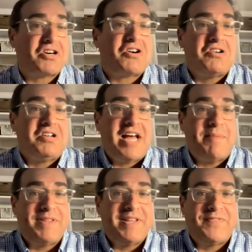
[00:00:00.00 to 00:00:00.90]
curl
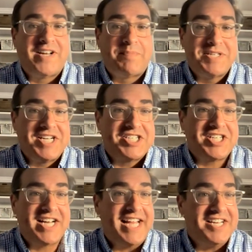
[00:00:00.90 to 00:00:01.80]
up in the fetal
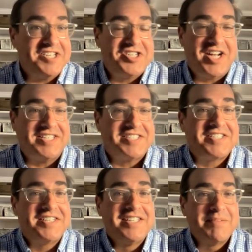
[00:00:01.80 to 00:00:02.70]
position and just